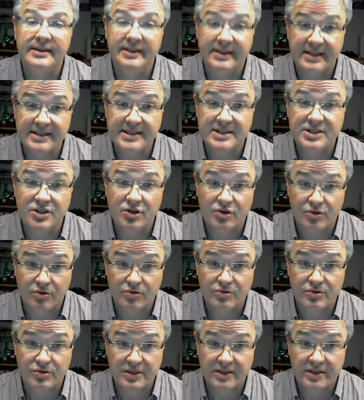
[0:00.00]
this is the
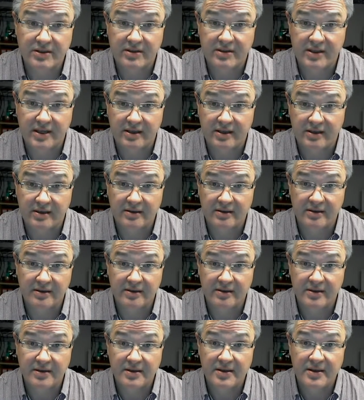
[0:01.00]
crucial thing.
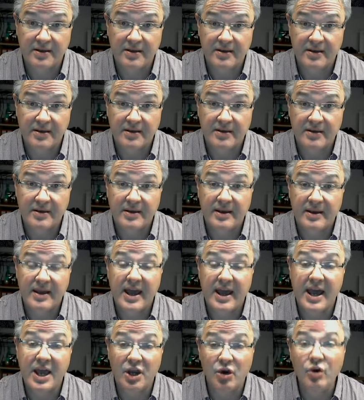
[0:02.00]

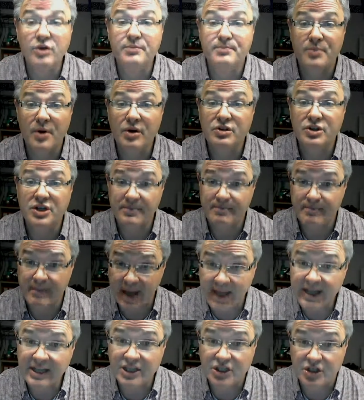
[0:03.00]
A good project
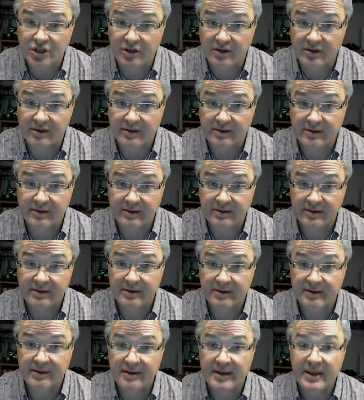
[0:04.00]
manager
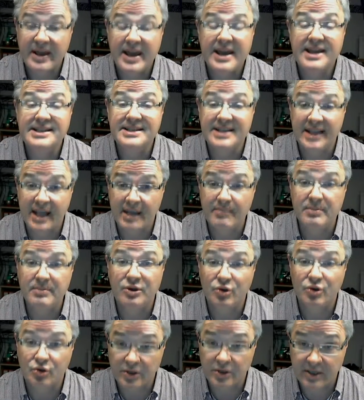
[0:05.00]
is able
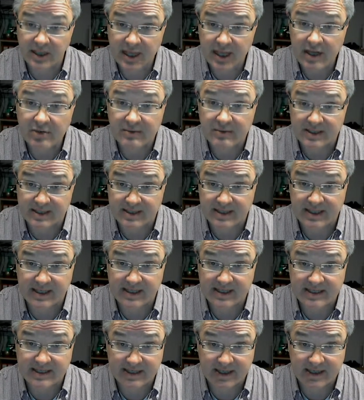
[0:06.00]
to deal with
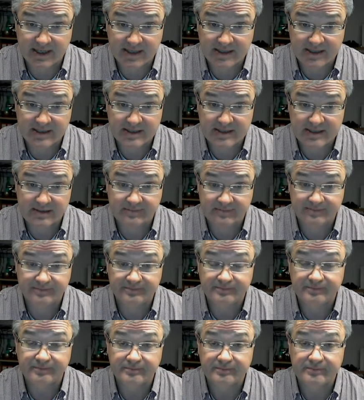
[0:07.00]
these things
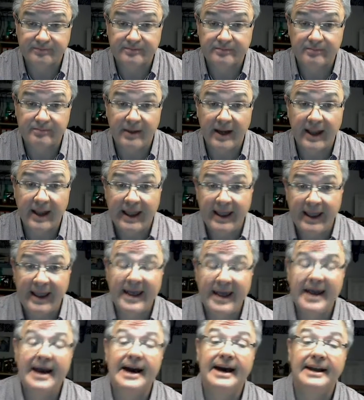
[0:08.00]

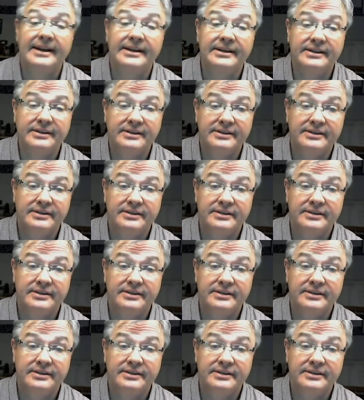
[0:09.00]
and